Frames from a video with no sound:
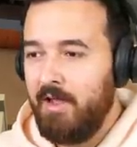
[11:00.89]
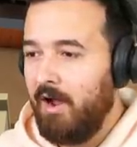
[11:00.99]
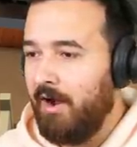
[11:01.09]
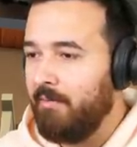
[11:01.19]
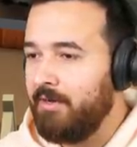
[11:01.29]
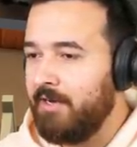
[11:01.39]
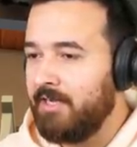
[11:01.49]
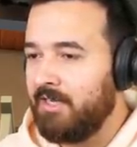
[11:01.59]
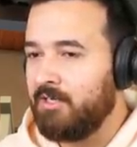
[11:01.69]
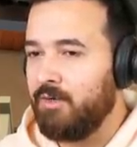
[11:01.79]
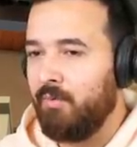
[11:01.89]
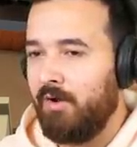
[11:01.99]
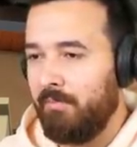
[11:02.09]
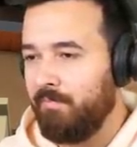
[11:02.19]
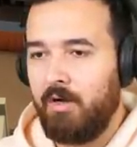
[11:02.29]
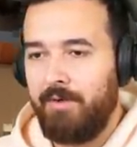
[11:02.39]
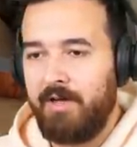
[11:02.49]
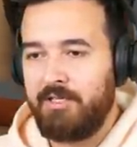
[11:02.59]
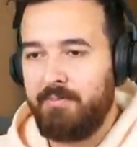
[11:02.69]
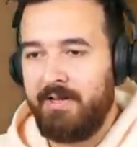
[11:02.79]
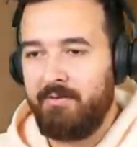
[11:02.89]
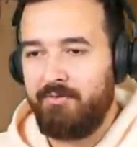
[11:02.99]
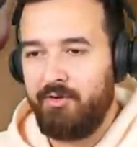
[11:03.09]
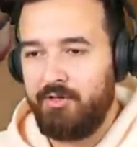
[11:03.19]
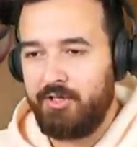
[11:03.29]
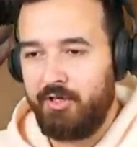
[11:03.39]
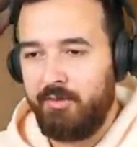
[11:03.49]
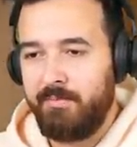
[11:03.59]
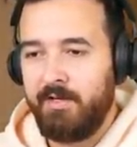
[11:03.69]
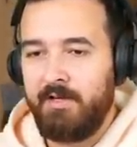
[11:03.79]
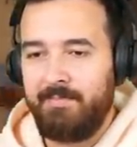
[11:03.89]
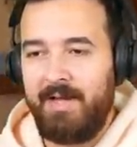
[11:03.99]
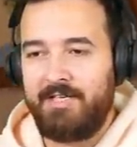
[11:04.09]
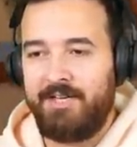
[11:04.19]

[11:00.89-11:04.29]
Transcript: All right, what do you guys actually want? Oh, now she's playing with a Future Cube. Man,